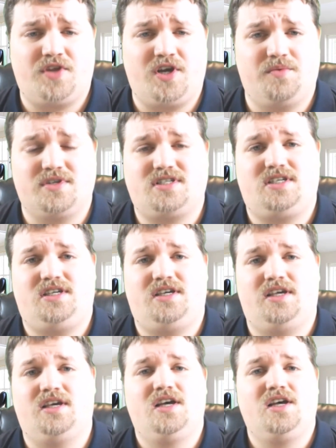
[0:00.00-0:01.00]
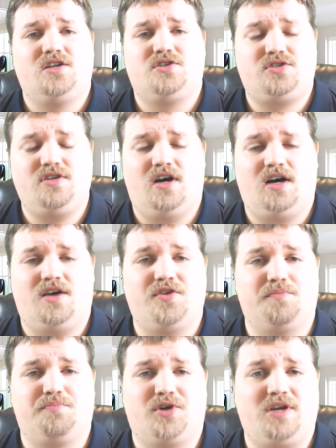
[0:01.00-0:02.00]
They were seeing
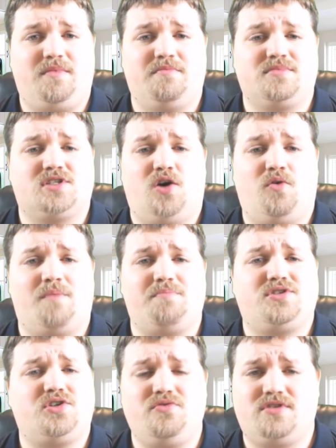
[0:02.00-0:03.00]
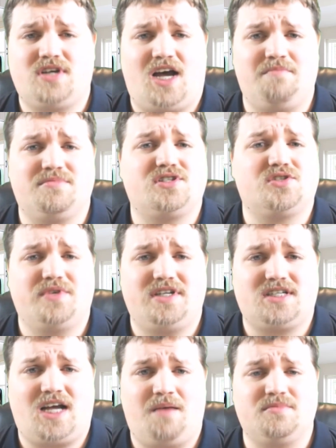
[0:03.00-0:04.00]
their premiums go up 2 times, 3
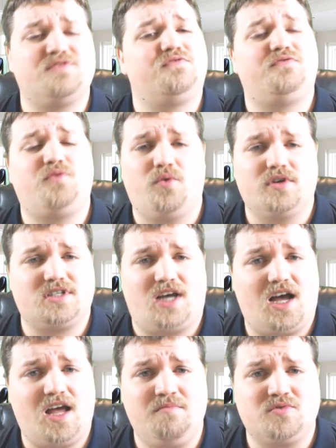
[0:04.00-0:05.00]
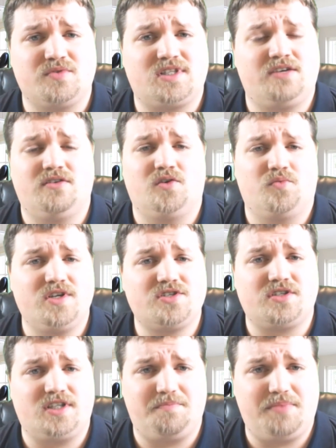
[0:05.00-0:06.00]
times, 4 times what they were
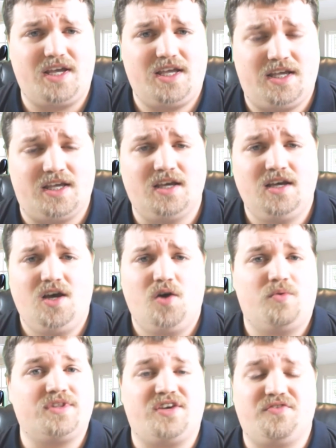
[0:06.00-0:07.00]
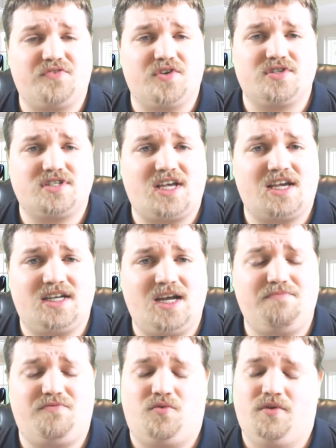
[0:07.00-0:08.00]
originally paying when they first signed
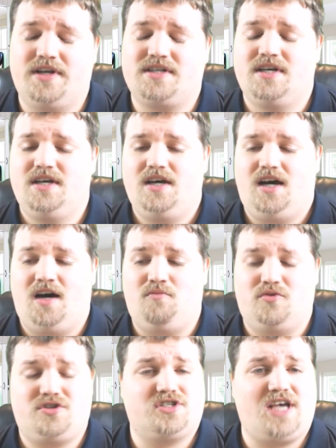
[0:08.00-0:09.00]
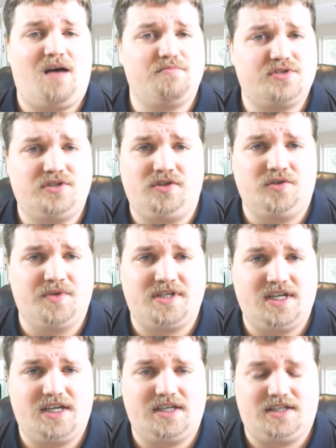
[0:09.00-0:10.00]
up for it, which is absolutely
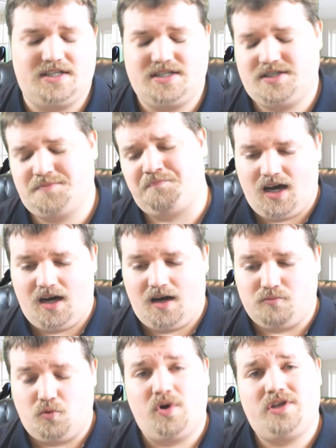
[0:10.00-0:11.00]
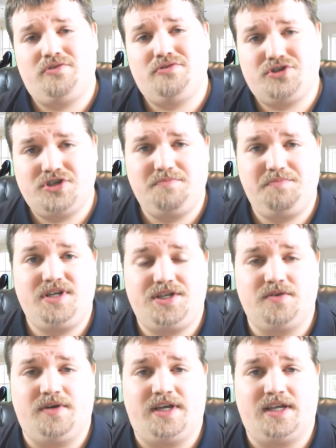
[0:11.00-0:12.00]
ridiculous. What you should be
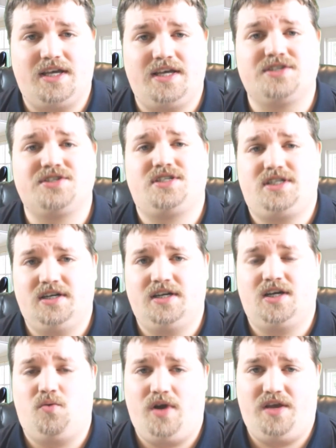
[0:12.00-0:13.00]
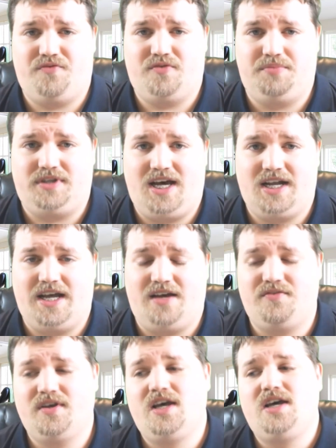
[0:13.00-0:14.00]
doing is steering away from Plan
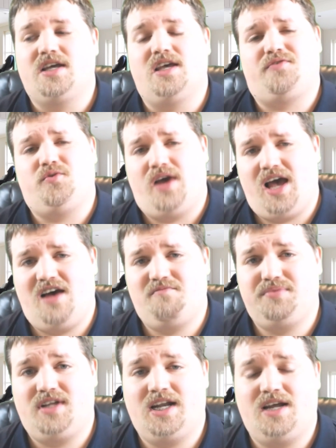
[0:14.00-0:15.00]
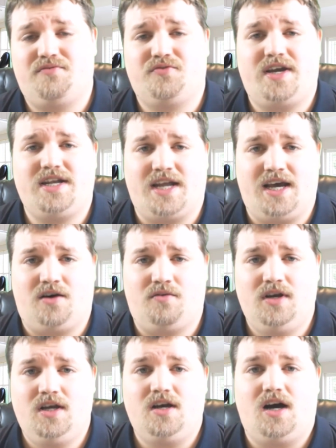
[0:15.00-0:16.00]
F. If you have Plan F right
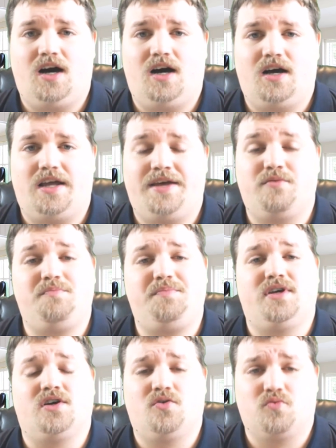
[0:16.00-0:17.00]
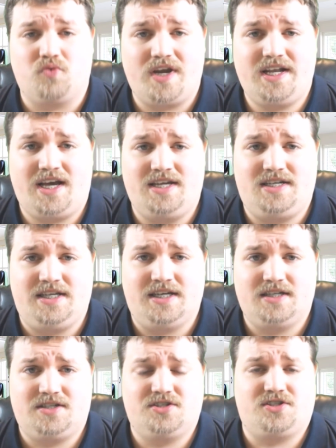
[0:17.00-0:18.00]
now, it would be a great
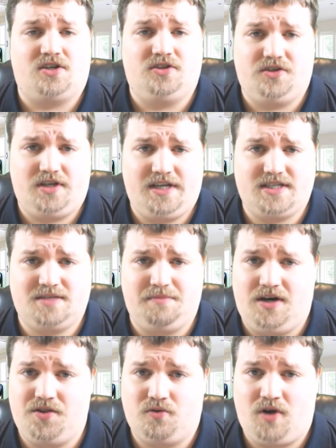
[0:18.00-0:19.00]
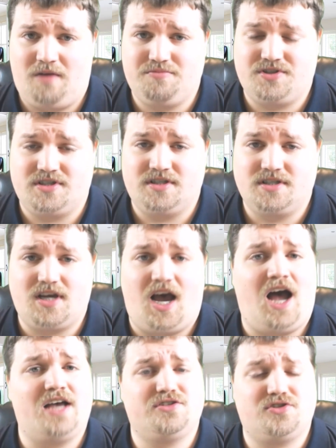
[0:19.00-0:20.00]
idea to start looking at some other options.
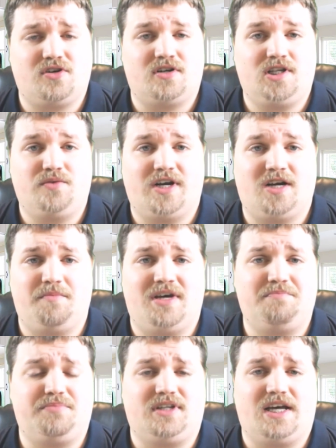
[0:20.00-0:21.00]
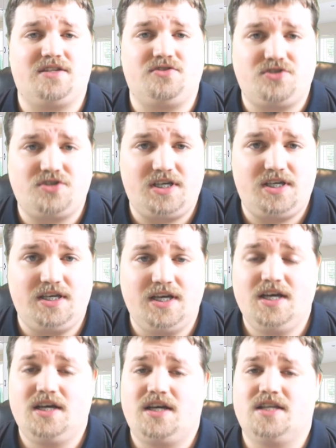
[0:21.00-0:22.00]
I strongly recommend Plan G.
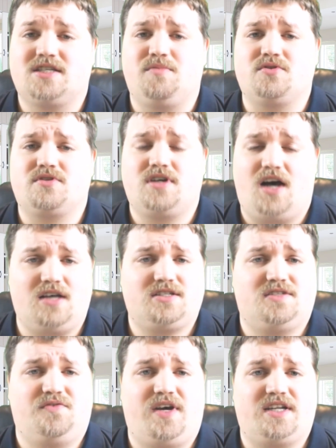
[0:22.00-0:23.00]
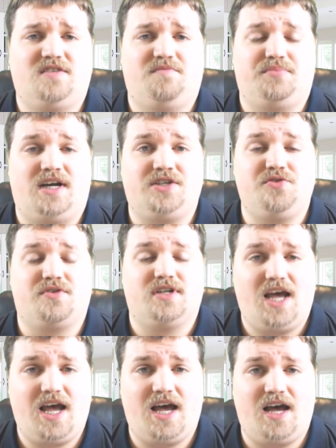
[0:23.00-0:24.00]
It's the most cost-effective plan you can
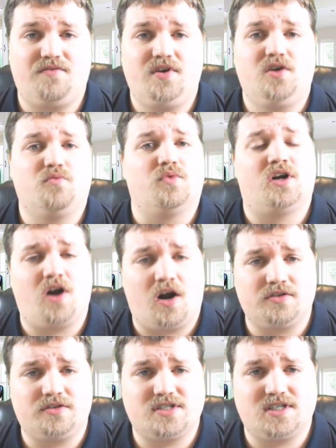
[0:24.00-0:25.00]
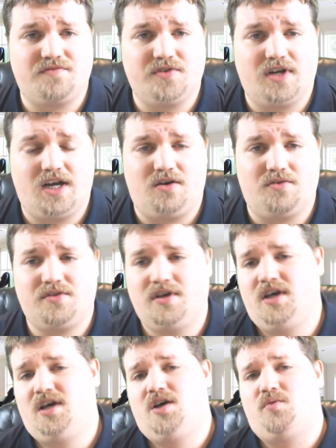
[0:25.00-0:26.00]
have, regardless of your health.
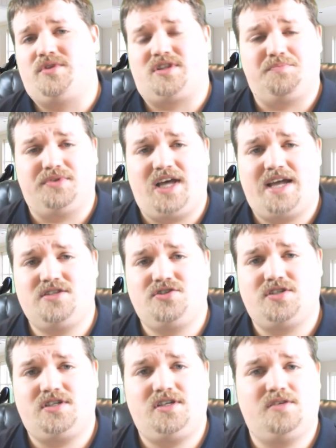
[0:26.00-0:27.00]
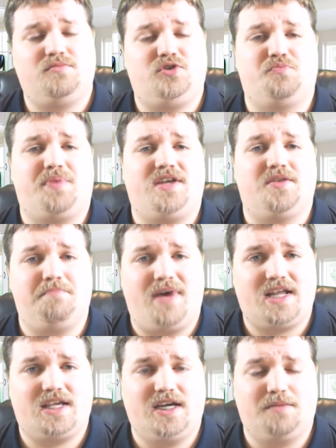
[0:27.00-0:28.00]
With the Plan G, you pay the
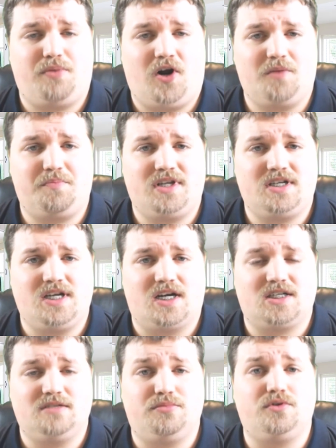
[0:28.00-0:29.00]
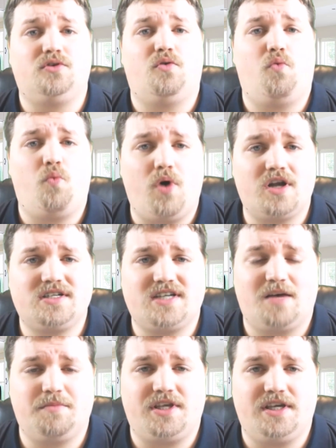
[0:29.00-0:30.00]
Medicare Part B deductible one
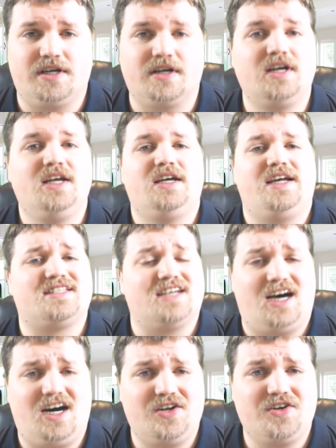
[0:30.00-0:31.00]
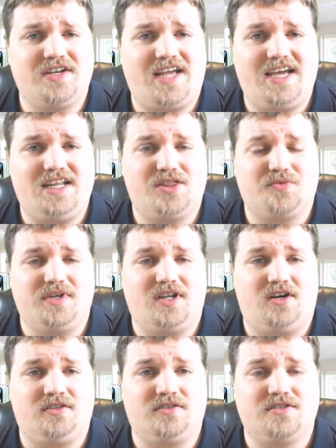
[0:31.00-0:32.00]
time a year. It's
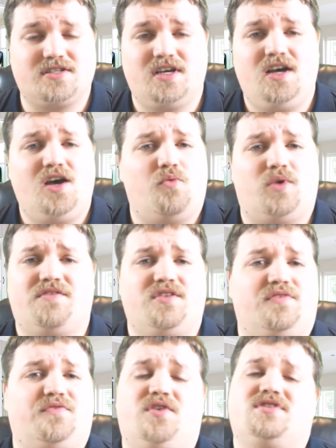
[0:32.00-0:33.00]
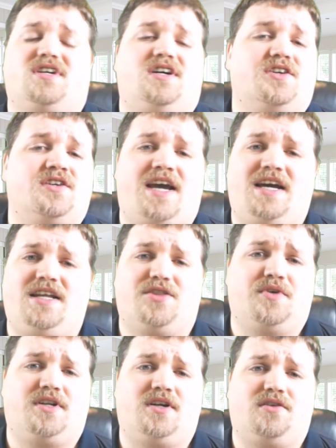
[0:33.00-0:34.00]
$183. Whatever the first
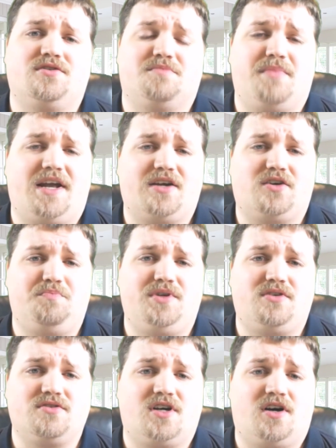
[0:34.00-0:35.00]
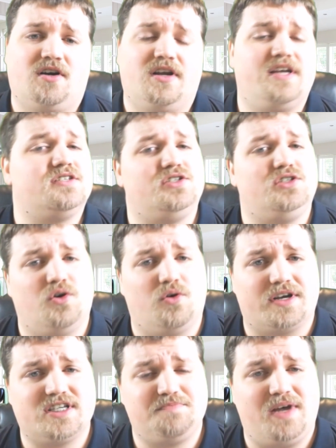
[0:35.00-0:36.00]
$183 in medical bills are is your
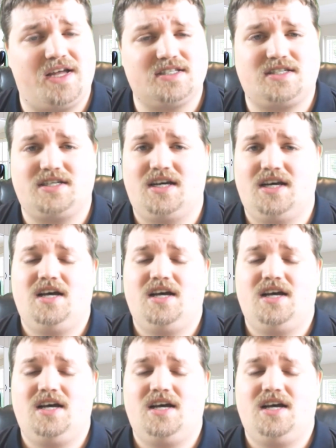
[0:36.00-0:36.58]
expense.